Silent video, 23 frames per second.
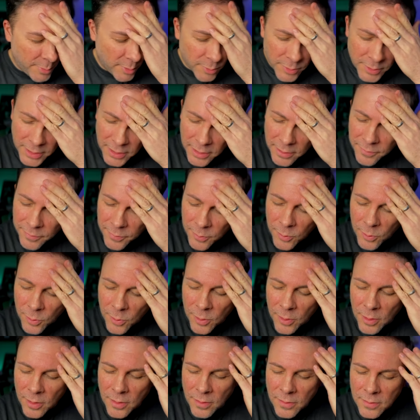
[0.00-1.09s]
read
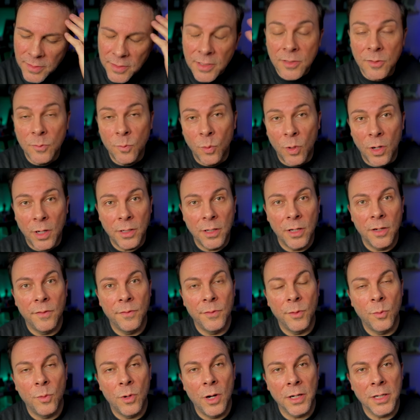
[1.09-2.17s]
for season one of
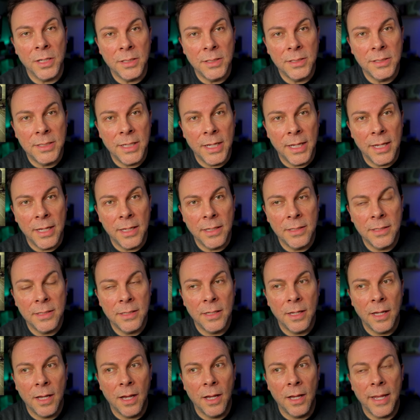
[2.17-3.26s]
The Walking Dead,
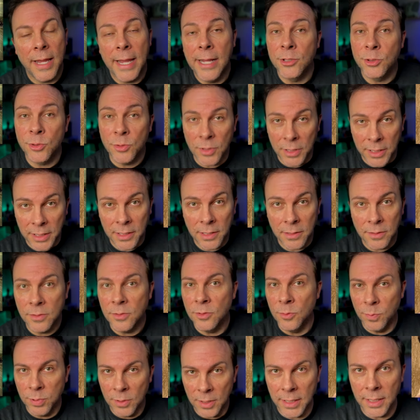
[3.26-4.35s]
Andrew Lincoln,
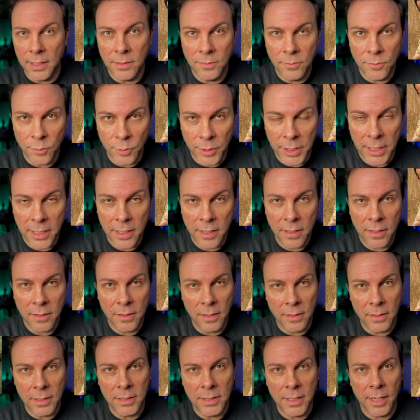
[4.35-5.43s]
who played Rick, the
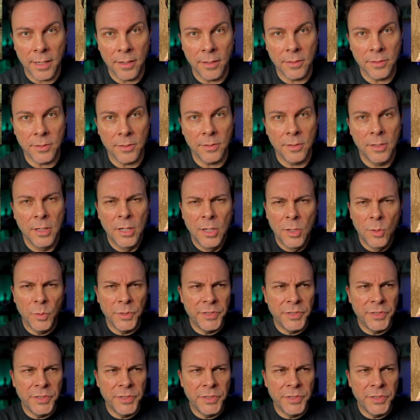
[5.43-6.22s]
lead character, was